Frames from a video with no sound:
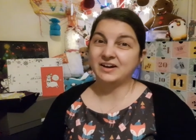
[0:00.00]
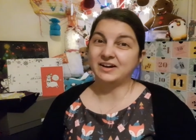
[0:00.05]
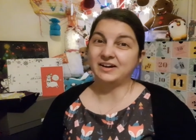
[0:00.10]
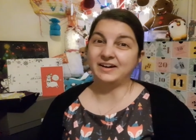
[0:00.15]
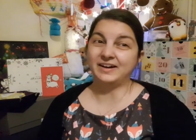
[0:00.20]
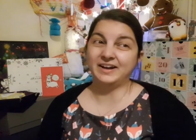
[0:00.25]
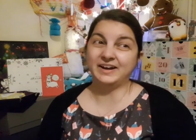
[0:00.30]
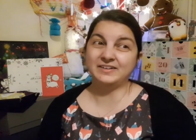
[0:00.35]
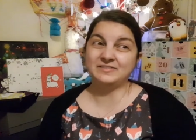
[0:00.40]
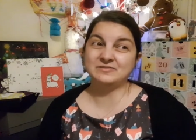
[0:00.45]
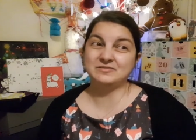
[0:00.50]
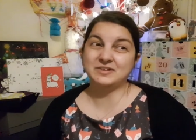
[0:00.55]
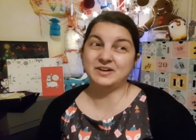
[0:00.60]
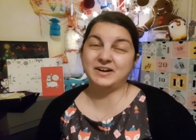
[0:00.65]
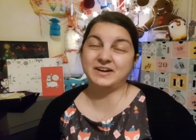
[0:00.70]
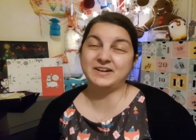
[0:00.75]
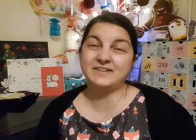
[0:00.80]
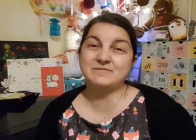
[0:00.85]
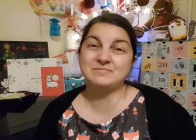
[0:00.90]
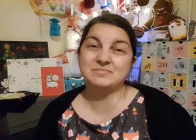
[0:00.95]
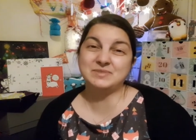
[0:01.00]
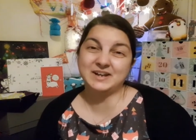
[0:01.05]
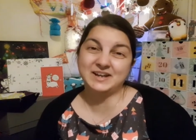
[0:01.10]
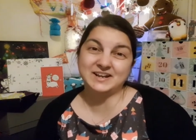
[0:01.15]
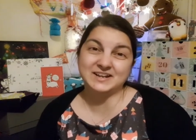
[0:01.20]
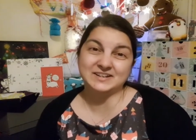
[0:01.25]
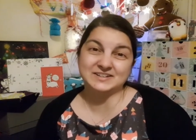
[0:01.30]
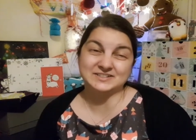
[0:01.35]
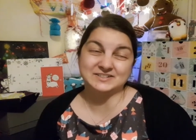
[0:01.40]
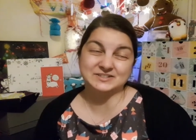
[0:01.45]
I have I have
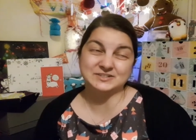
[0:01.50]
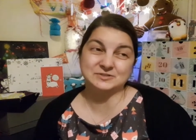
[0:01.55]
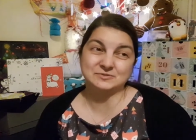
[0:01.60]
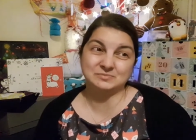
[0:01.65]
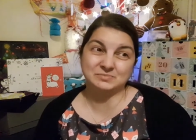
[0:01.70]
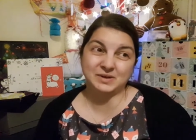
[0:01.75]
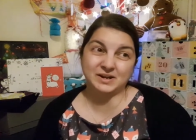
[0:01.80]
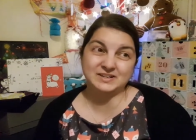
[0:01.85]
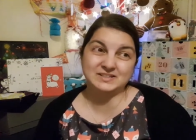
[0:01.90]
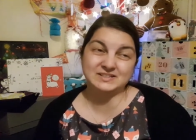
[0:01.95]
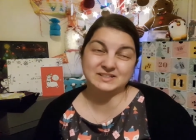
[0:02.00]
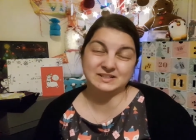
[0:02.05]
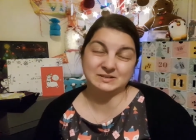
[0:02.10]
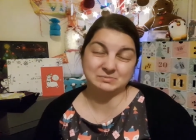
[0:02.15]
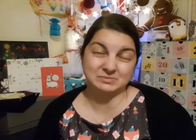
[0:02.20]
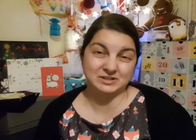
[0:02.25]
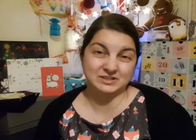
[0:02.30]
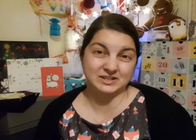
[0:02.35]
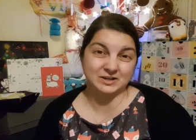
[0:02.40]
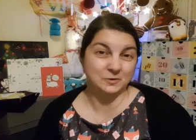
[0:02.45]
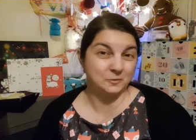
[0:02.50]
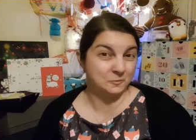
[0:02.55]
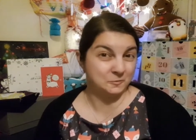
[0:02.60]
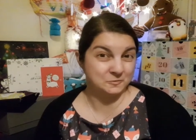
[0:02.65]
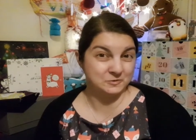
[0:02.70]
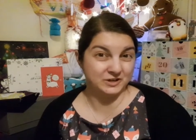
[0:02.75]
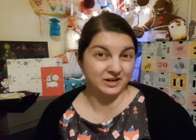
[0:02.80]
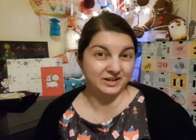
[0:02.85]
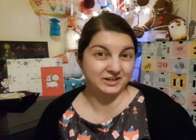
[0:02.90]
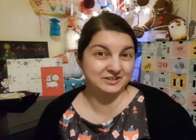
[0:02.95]
planned to basically be there all
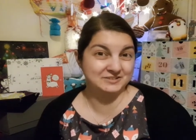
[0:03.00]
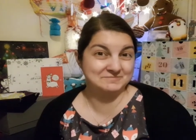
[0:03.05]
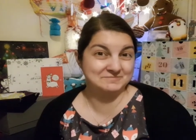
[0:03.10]
day.